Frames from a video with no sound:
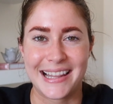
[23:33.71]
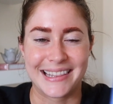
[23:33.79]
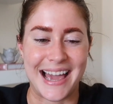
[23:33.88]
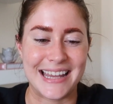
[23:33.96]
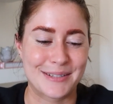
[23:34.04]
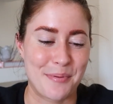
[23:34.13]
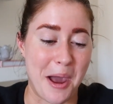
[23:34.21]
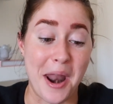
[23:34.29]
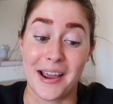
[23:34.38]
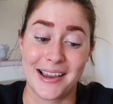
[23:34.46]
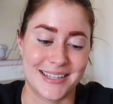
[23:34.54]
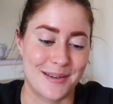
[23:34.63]
Last
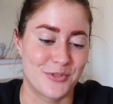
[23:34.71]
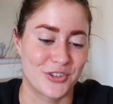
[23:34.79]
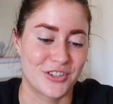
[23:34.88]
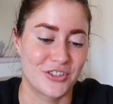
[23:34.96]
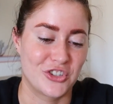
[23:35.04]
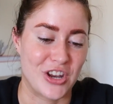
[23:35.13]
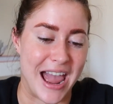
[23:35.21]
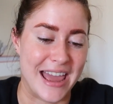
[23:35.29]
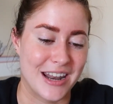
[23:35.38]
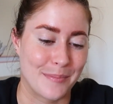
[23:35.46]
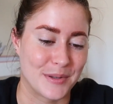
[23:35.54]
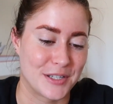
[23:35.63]
product, because I'm just
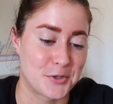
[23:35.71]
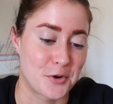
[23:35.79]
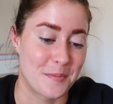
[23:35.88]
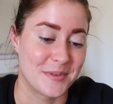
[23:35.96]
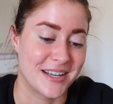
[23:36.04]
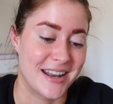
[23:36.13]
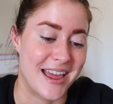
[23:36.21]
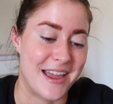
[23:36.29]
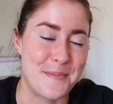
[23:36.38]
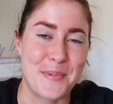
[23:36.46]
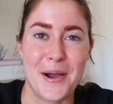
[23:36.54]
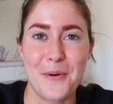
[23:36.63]
chatting up a storm
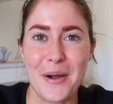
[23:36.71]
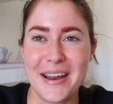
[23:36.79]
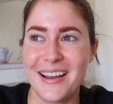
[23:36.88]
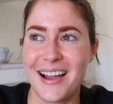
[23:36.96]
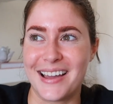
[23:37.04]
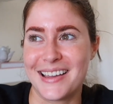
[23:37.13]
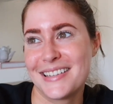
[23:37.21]
today, but why not?